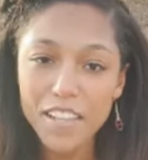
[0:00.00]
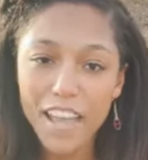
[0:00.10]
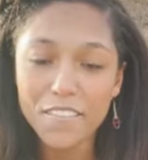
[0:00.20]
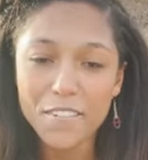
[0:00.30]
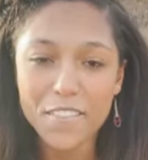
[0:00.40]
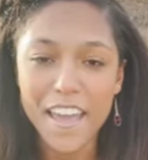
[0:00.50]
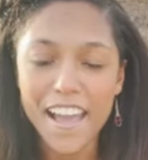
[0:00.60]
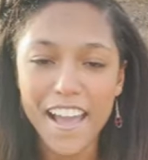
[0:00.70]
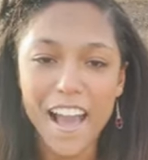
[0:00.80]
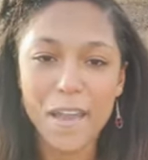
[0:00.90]
After
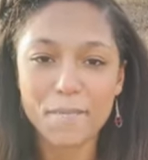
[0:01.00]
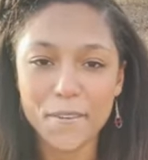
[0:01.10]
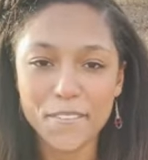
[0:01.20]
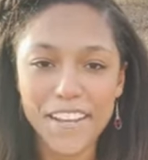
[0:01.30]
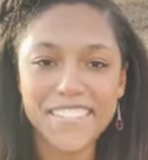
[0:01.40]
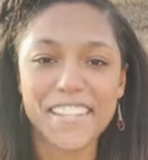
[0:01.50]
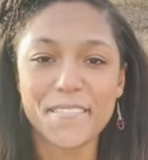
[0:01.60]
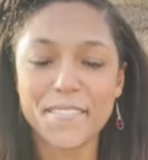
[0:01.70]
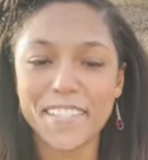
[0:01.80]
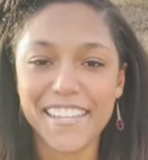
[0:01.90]
that, I moved out to
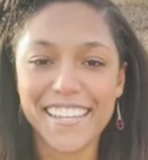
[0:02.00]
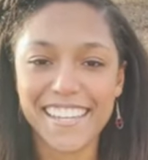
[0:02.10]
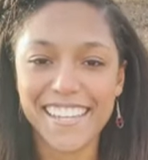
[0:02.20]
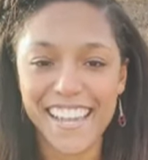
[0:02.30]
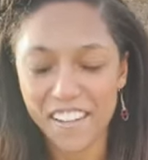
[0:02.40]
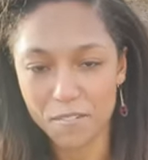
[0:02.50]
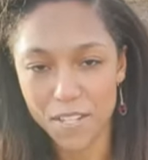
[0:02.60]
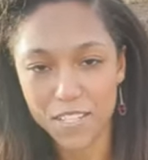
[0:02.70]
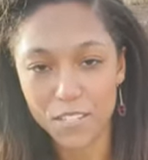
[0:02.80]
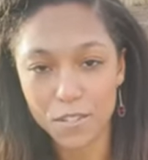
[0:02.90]
Ypsilanti and
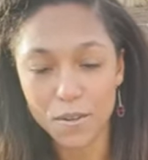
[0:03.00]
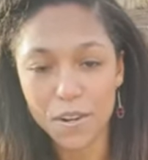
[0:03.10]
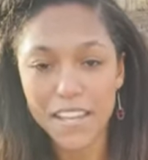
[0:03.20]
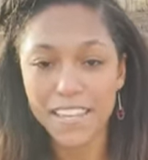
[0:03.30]
went to